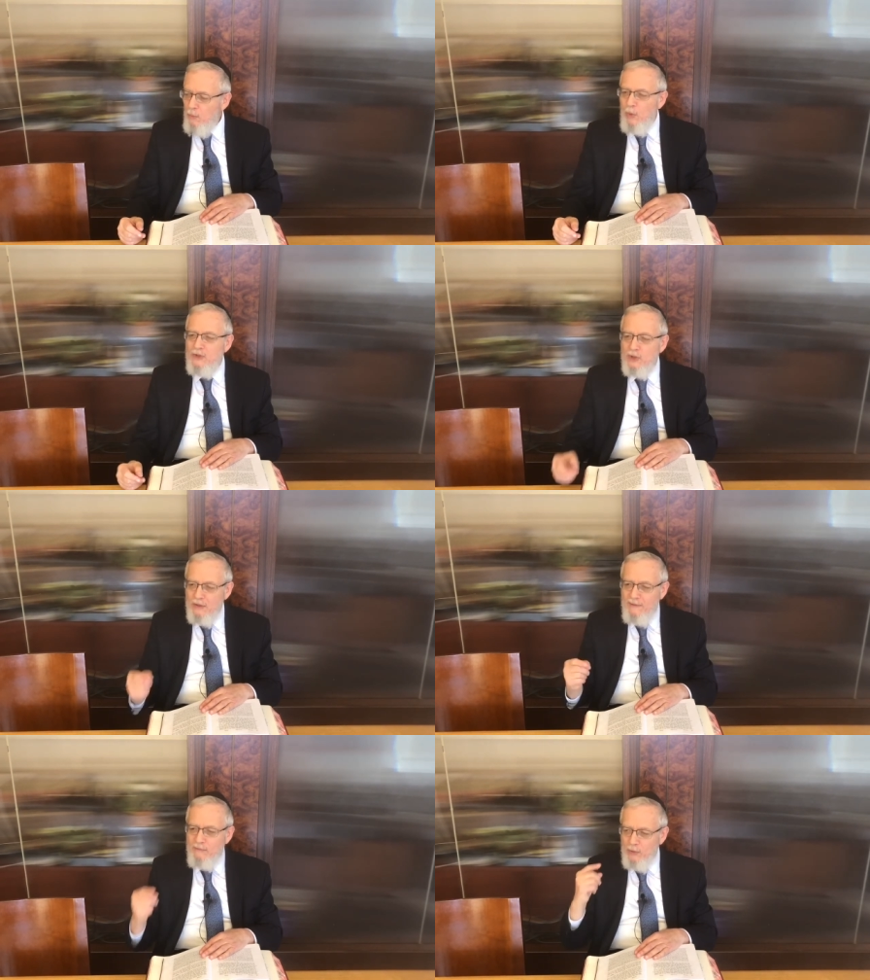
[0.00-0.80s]
What should
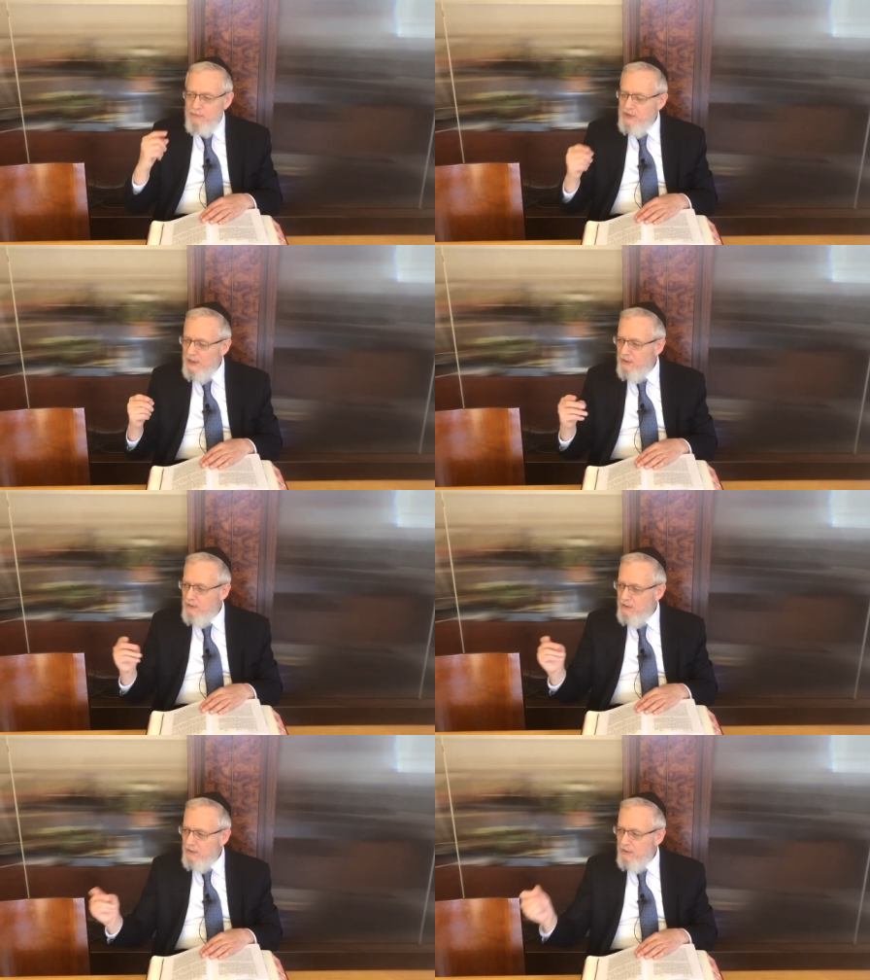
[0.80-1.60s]
have Avram
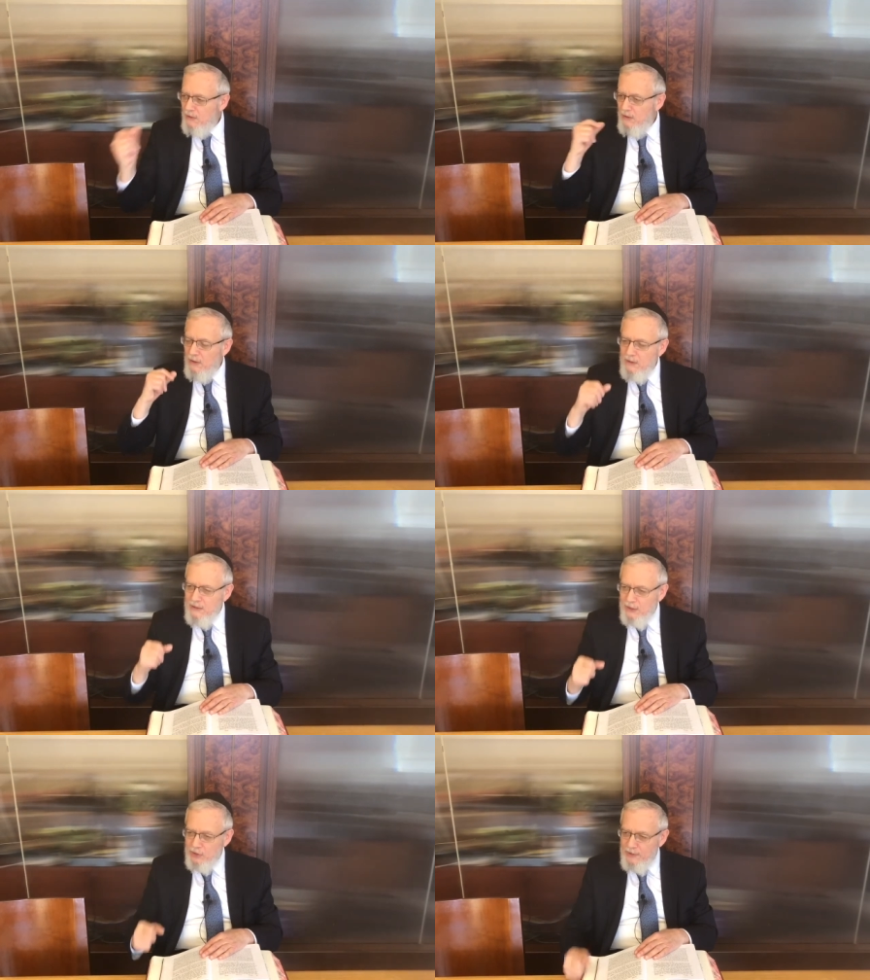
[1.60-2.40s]
said
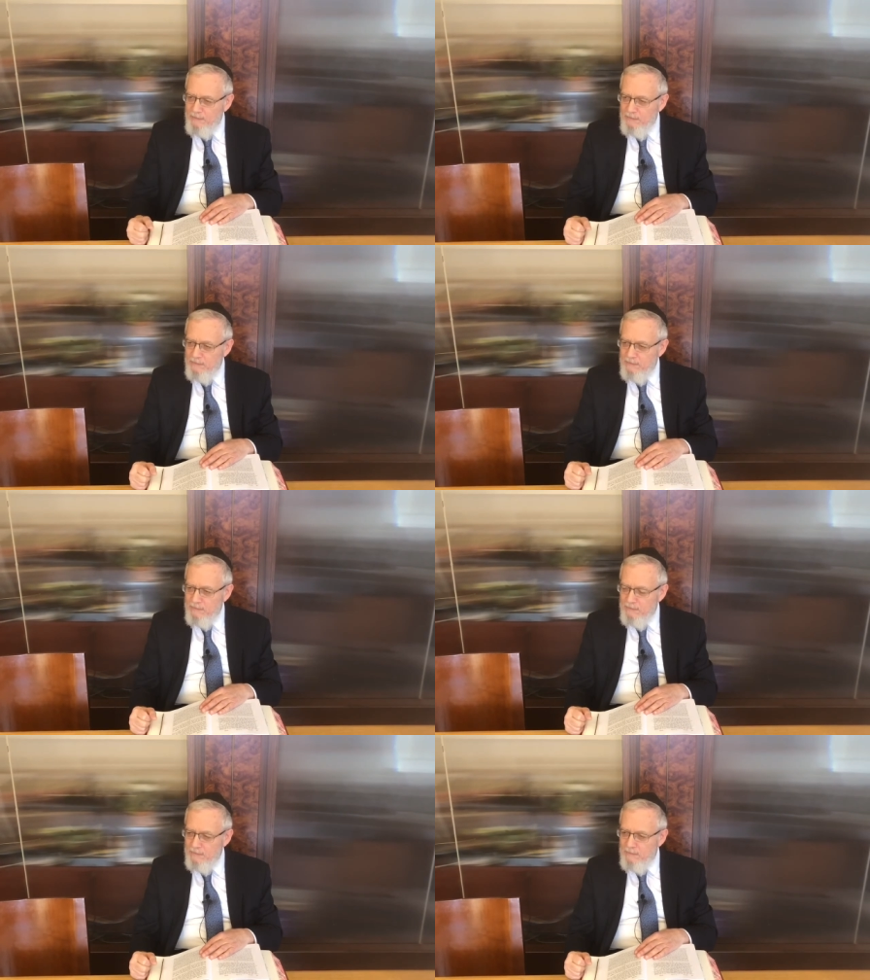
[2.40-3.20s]
to Hashem?
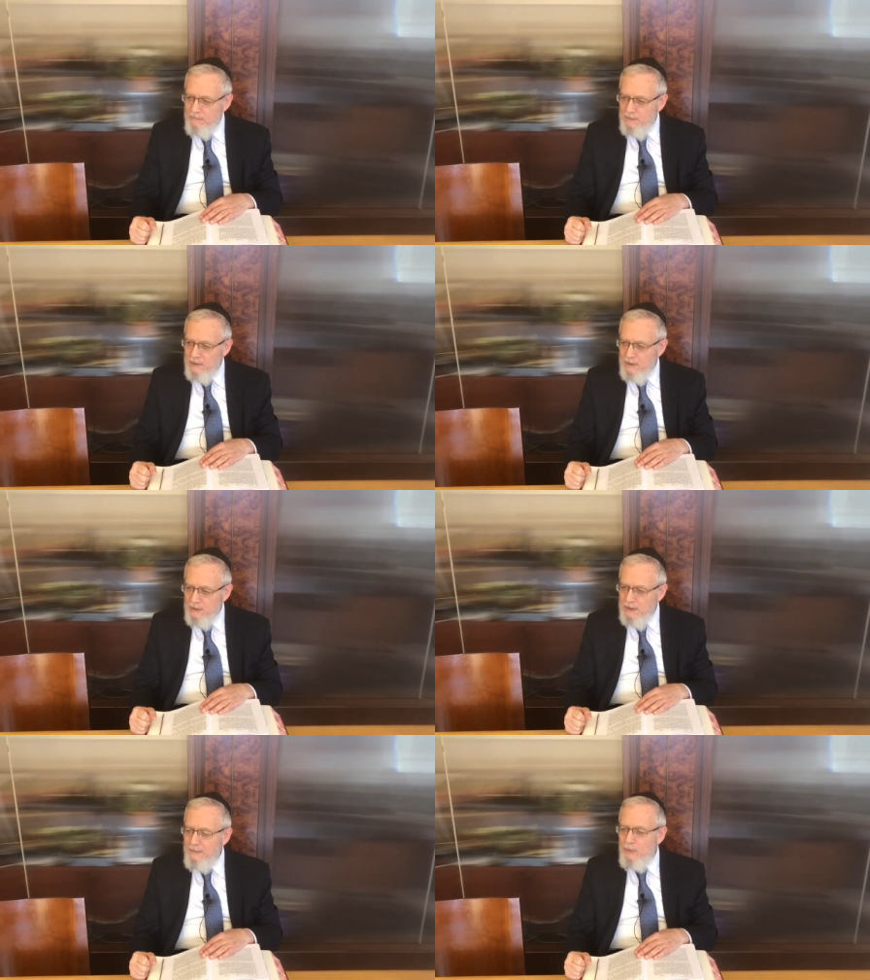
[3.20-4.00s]

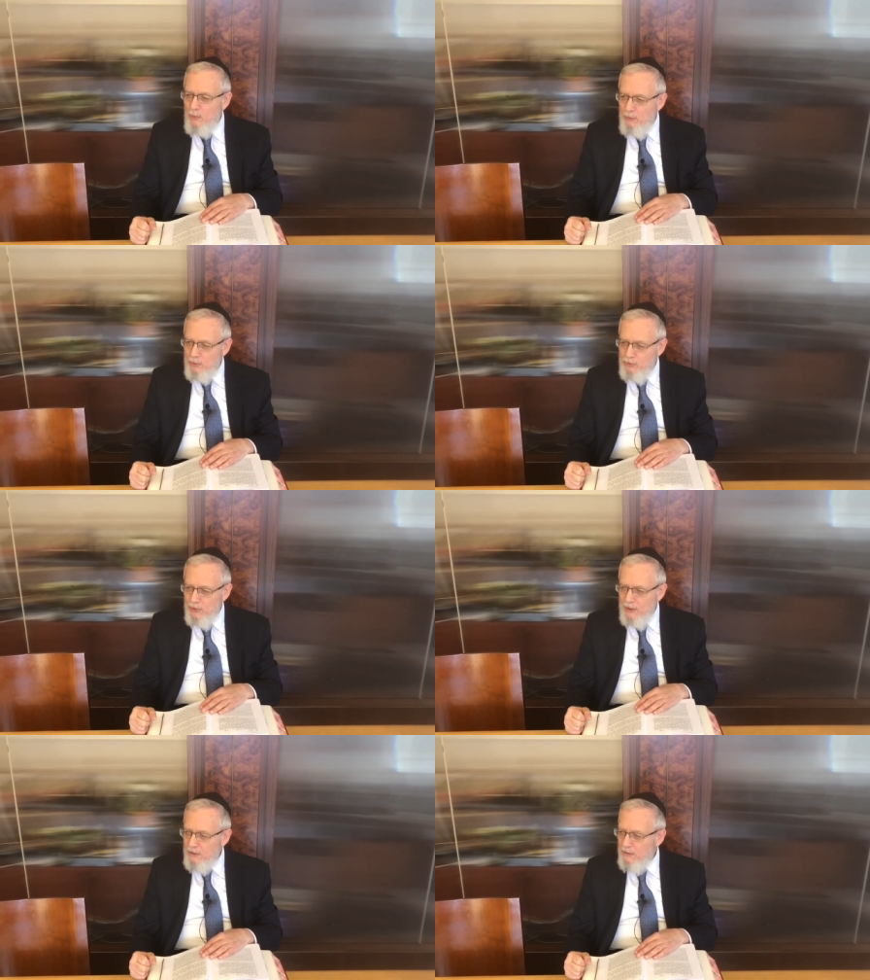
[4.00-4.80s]
Give me one more
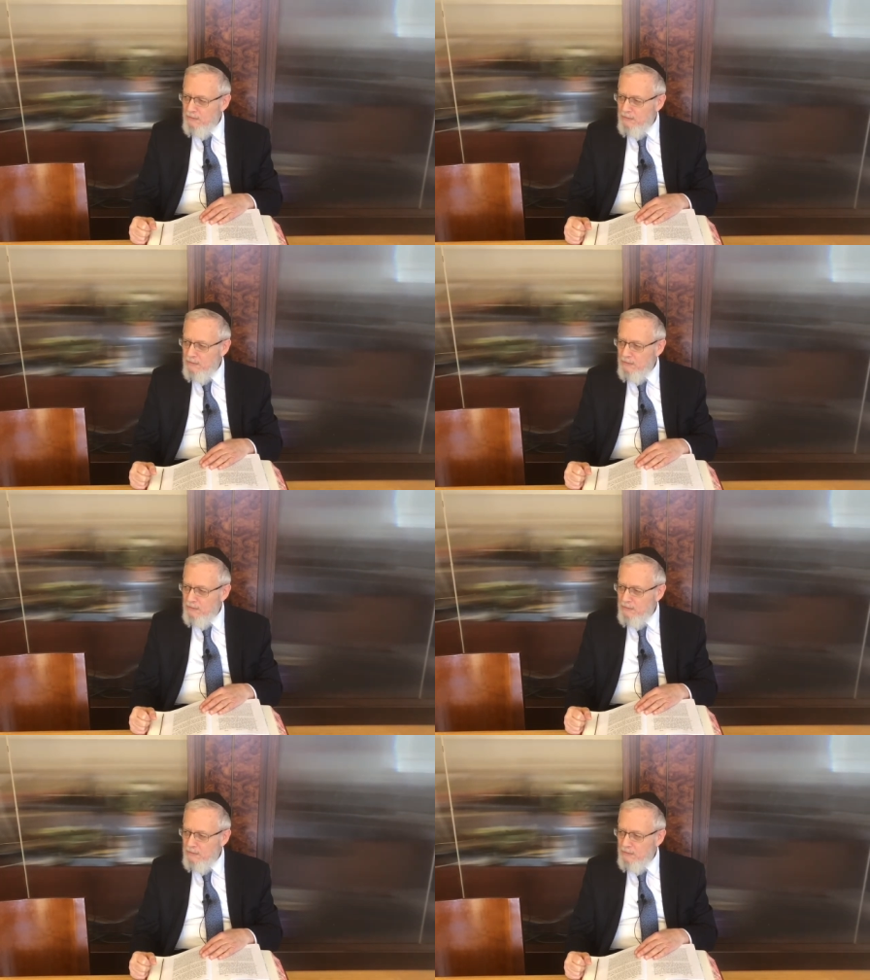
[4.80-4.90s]
try.